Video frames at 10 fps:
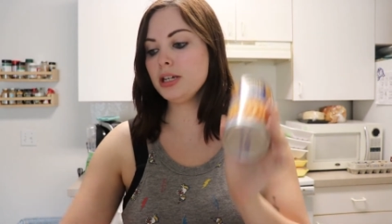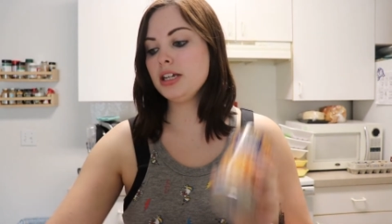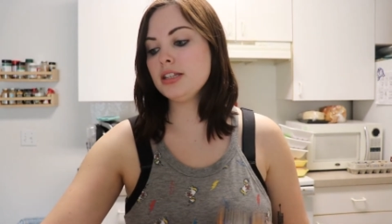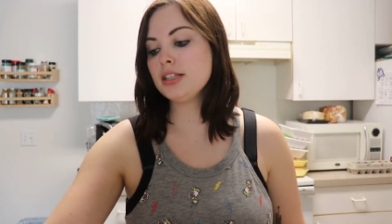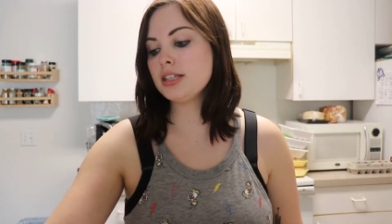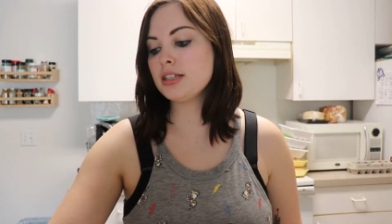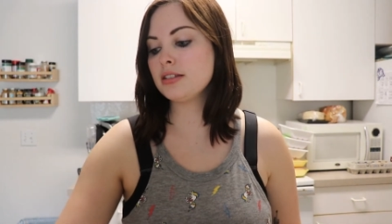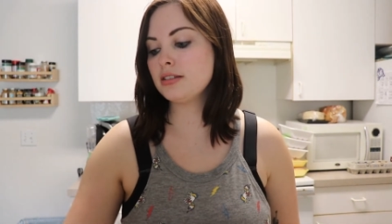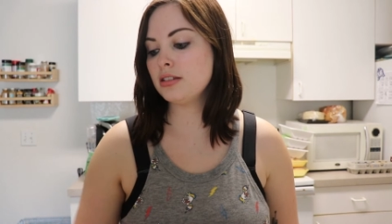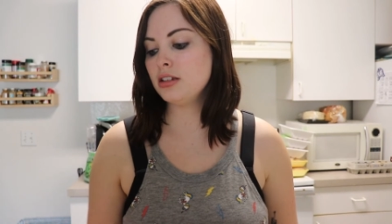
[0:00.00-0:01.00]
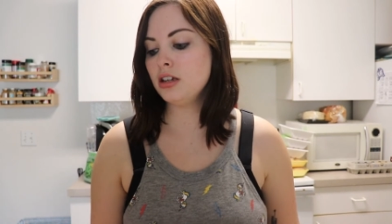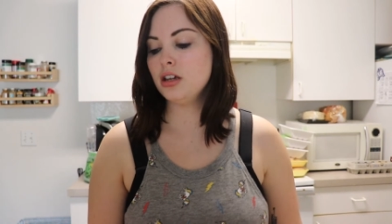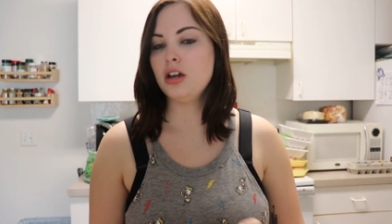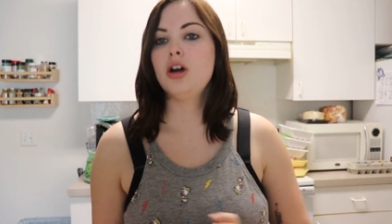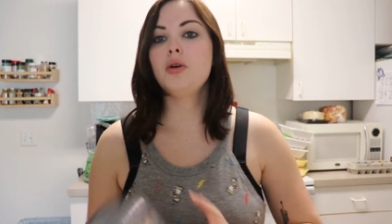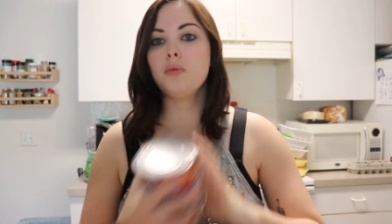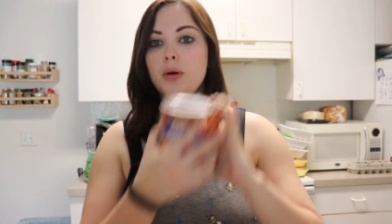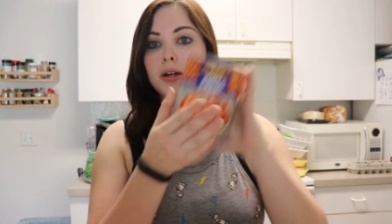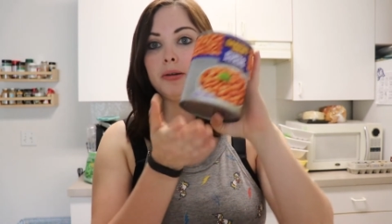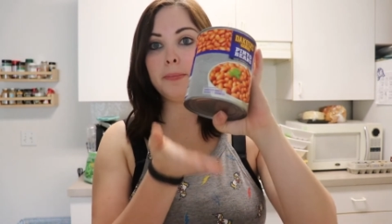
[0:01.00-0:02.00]
beans
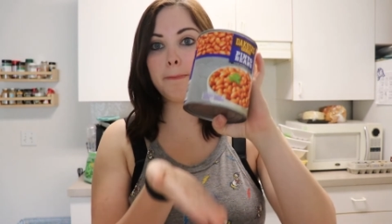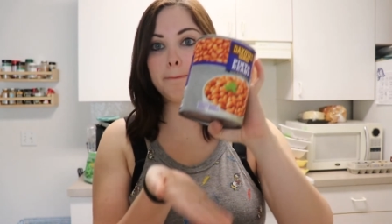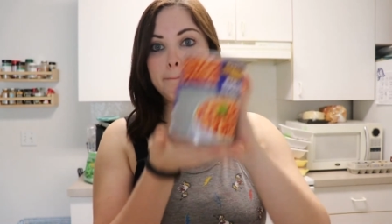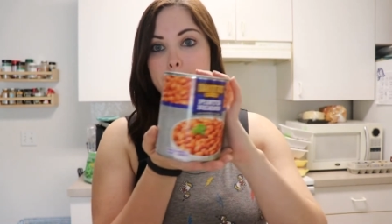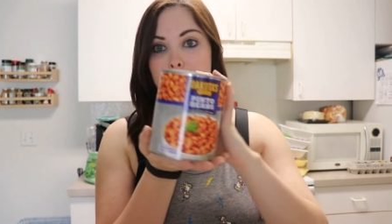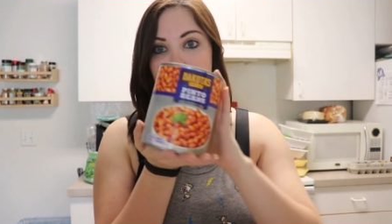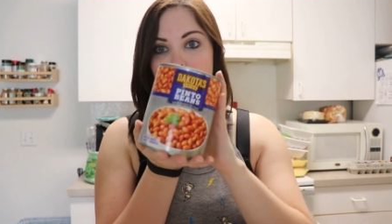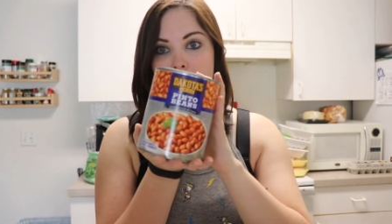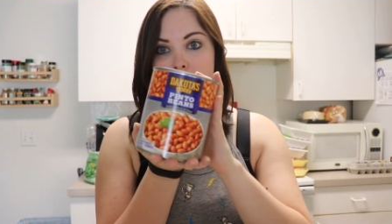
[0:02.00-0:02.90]
one big